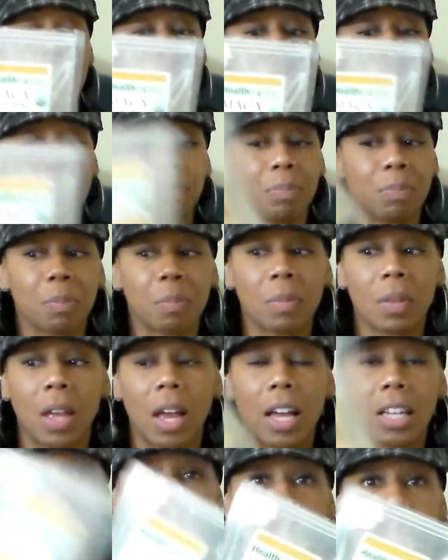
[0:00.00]
a, um,
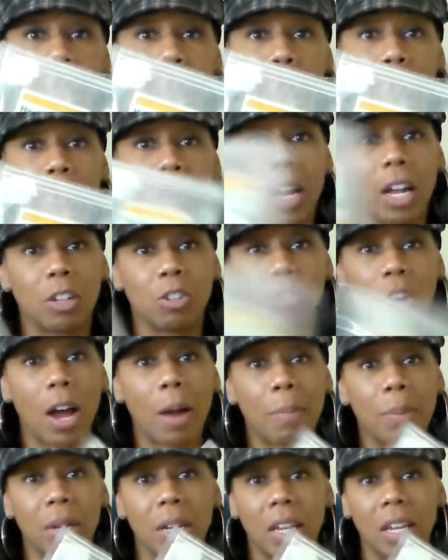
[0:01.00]
a teaspoon and I
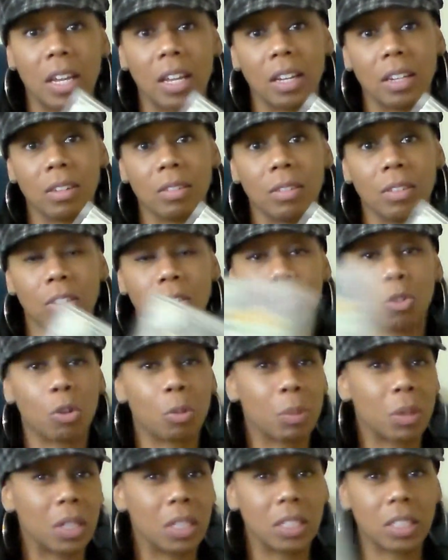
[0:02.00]
drop it in
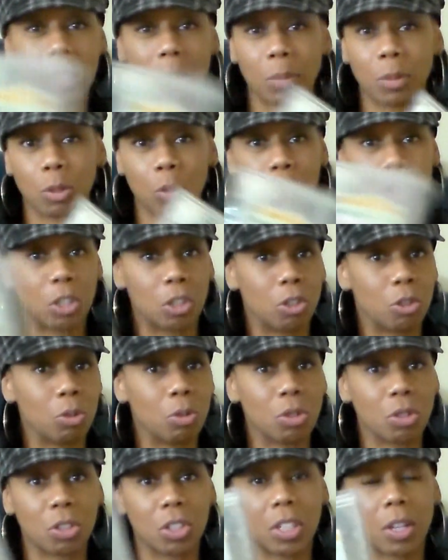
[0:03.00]
normally some sort of
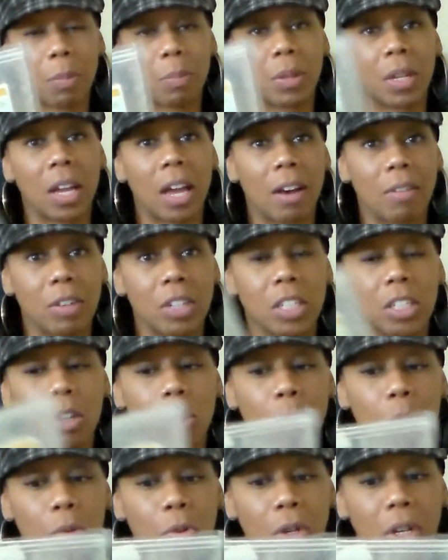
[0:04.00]
juice or something every
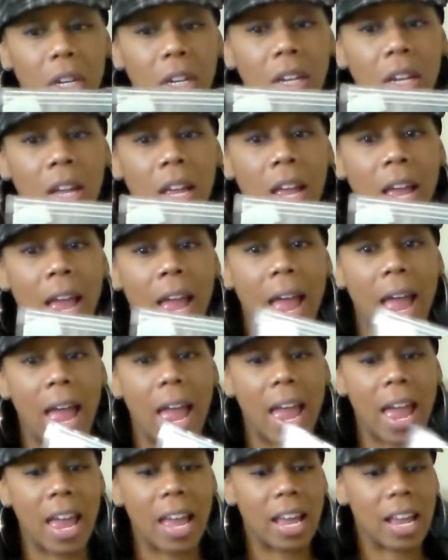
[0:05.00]
single morning.
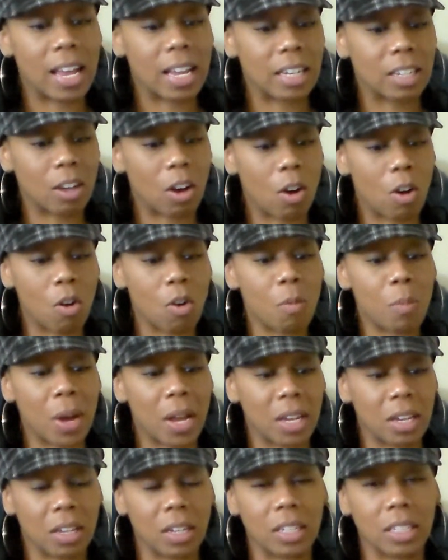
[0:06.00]
And oh
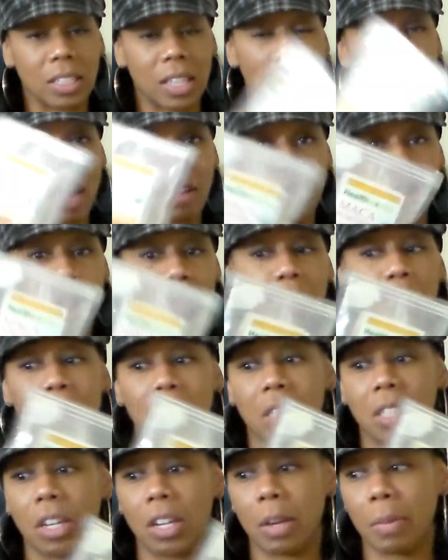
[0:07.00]
my goodness, I really
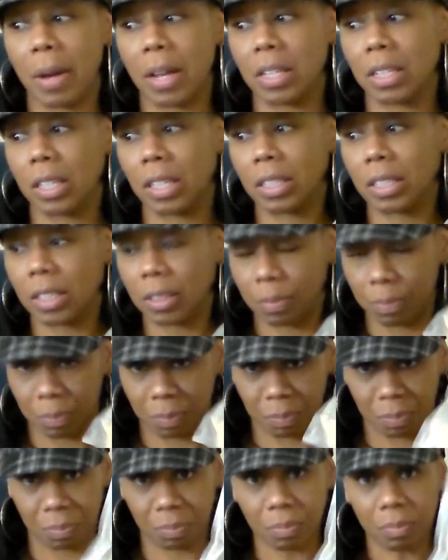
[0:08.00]
want to tell you about this.
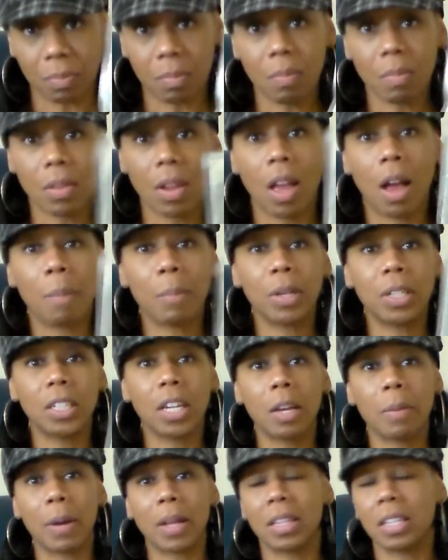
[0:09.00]
I'm gonna
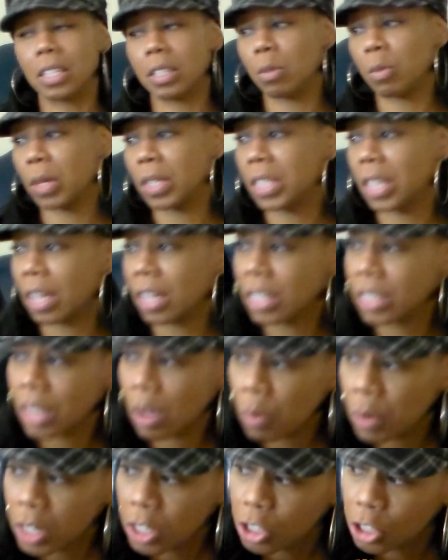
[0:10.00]
tell you about this in one second because
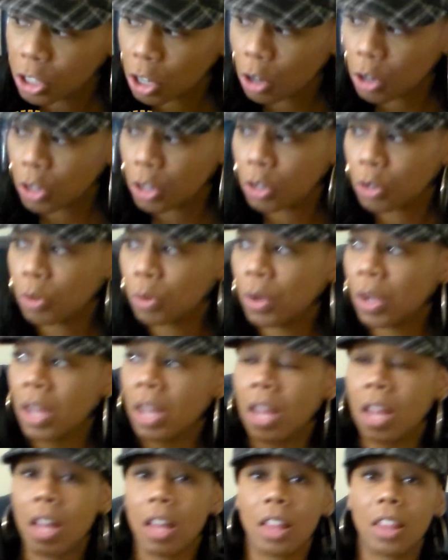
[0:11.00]
I wanna show you
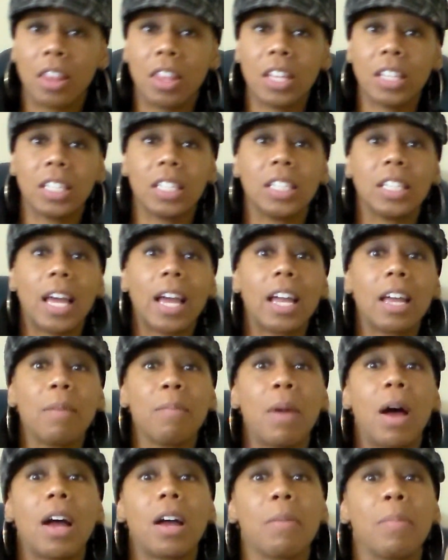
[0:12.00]
the second
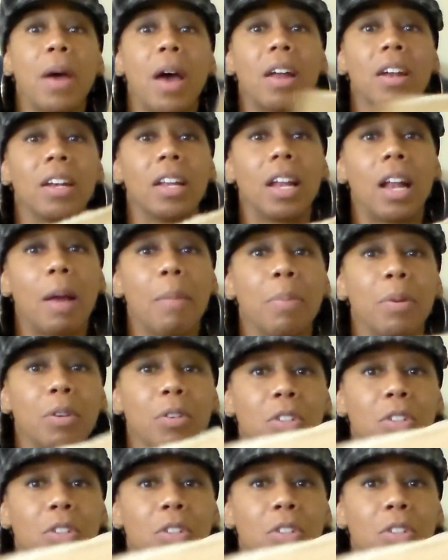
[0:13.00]
maca powder that I